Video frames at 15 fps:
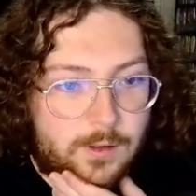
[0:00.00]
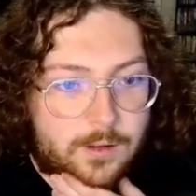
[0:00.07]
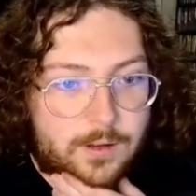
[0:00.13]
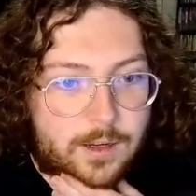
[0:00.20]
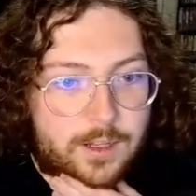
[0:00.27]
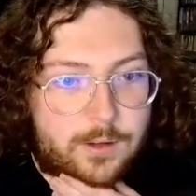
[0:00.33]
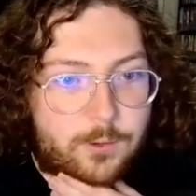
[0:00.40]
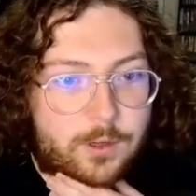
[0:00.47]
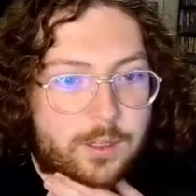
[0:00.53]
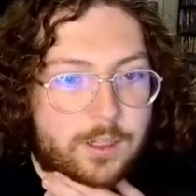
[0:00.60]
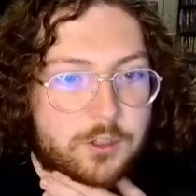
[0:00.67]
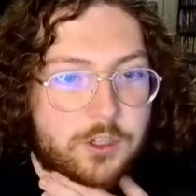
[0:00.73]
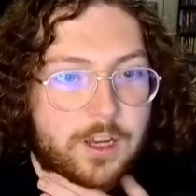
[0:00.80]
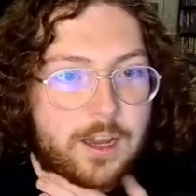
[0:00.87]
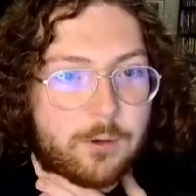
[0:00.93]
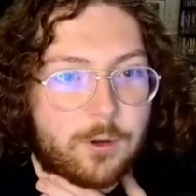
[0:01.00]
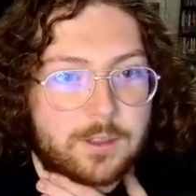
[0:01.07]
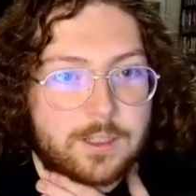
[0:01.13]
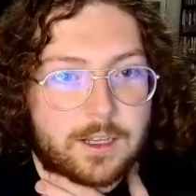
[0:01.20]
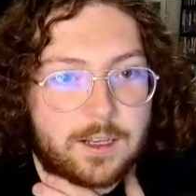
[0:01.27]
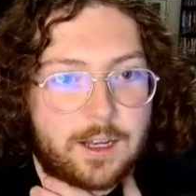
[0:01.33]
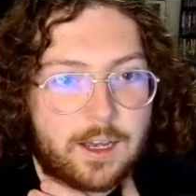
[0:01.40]
Anyone in the chat
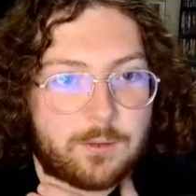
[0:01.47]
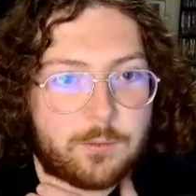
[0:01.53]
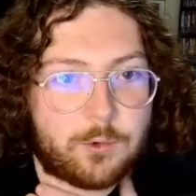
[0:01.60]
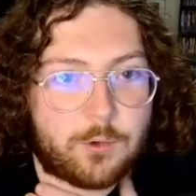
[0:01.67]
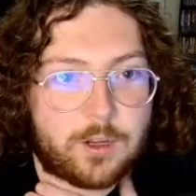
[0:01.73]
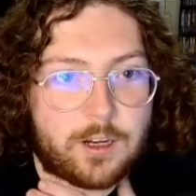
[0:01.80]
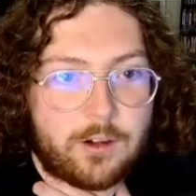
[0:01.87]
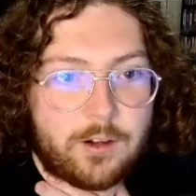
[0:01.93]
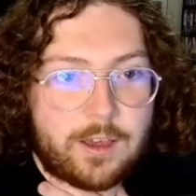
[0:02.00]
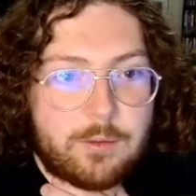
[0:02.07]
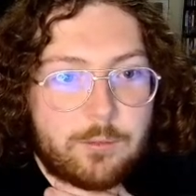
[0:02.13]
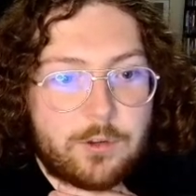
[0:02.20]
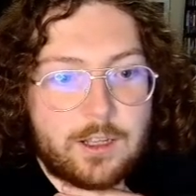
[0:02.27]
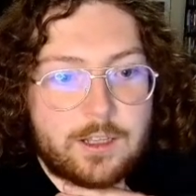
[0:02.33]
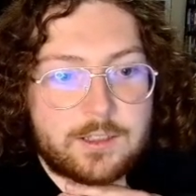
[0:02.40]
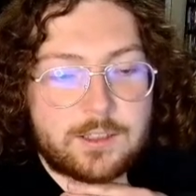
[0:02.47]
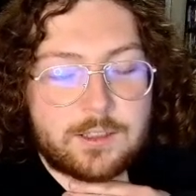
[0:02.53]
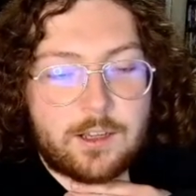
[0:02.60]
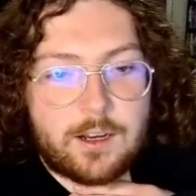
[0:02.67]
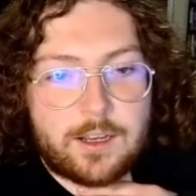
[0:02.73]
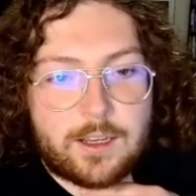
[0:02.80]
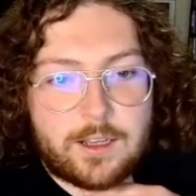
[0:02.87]
wants a 9.0 A+
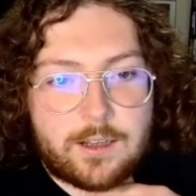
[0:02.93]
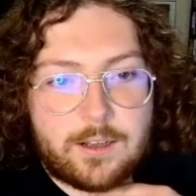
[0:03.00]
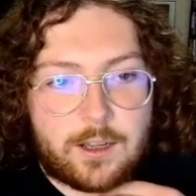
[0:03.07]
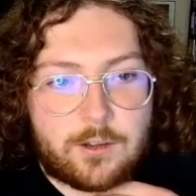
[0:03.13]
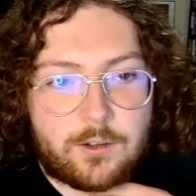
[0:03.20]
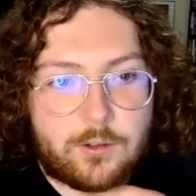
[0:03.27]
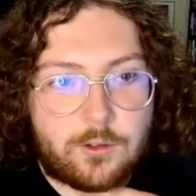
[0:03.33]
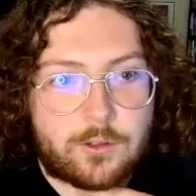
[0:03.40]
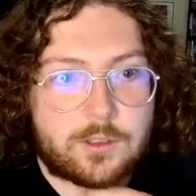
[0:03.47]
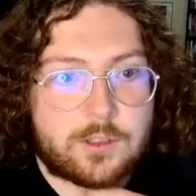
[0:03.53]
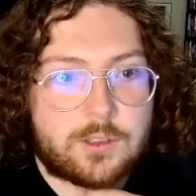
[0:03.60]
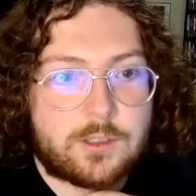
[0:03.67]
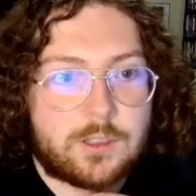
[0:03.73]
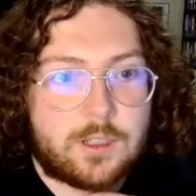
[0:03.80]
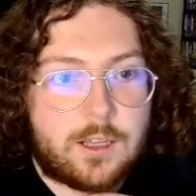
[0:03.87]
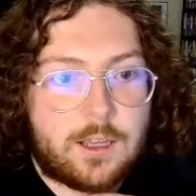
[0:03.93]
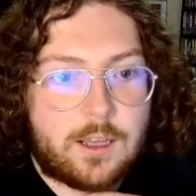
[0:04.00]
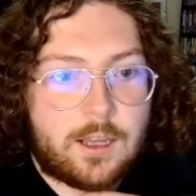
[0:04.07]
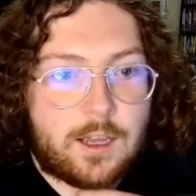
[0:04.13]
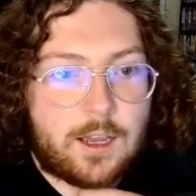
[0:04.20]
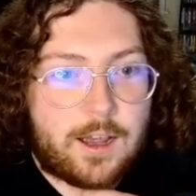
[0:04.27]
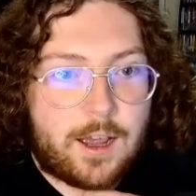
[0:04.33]
Sonic and Knuckles,
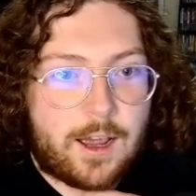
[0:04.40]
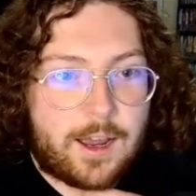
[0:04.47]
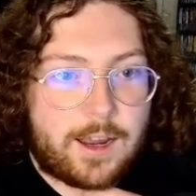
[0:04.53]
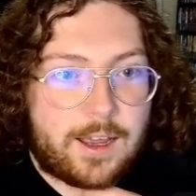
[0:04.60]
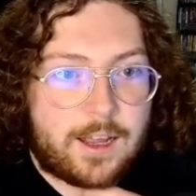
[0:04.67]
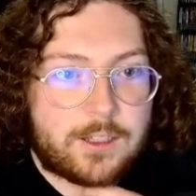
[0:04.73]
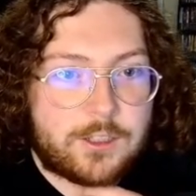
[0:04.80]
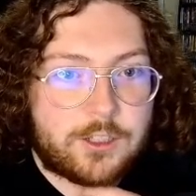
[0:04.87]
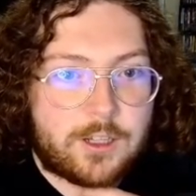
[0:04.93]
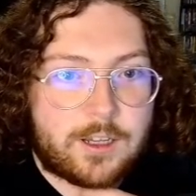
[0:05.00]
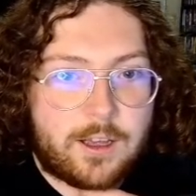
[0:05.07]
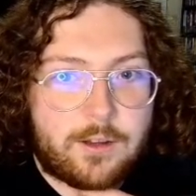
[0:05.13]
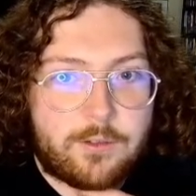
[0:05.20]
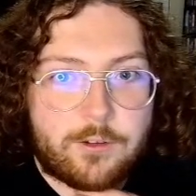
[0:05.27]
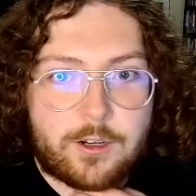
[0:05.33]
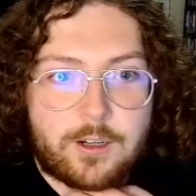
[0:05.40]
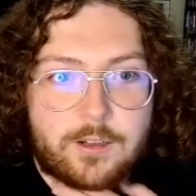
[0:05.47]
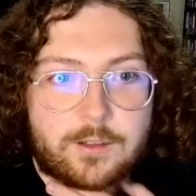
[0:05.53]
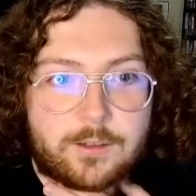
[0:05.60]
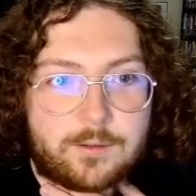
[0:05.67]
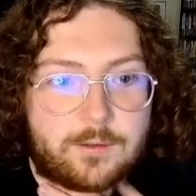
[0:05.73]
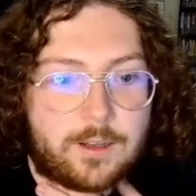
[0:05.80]
I got you covered.
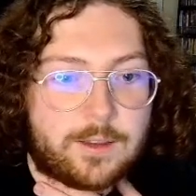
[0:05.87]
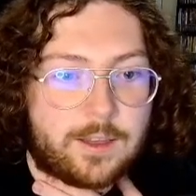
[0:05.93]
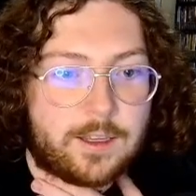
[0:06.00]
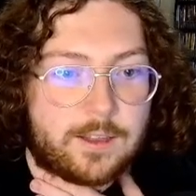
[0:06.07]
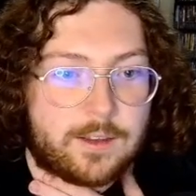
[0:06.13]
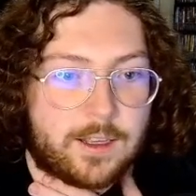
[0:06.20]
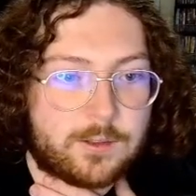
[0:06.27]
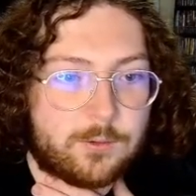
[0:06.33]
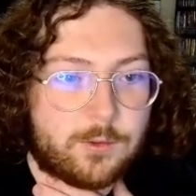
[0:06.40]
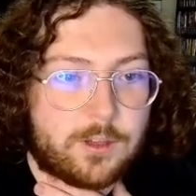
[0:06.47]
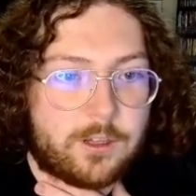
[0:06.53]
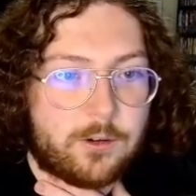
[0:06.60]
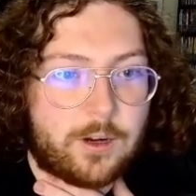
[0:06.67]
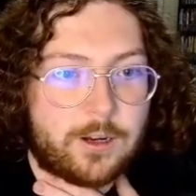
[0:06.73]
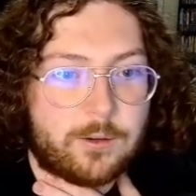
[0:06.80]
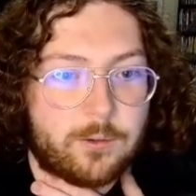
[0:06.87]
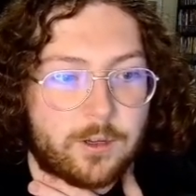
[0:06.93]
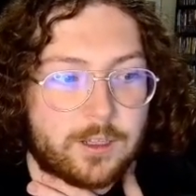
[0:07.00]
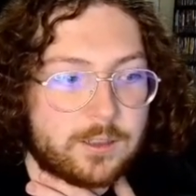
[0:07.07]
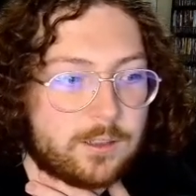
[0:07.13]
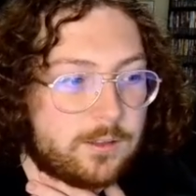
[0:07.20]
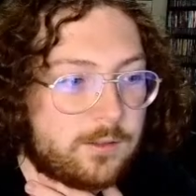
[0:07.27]
I think that's what the grade
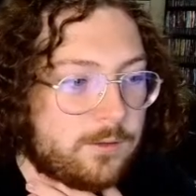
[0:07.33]
was.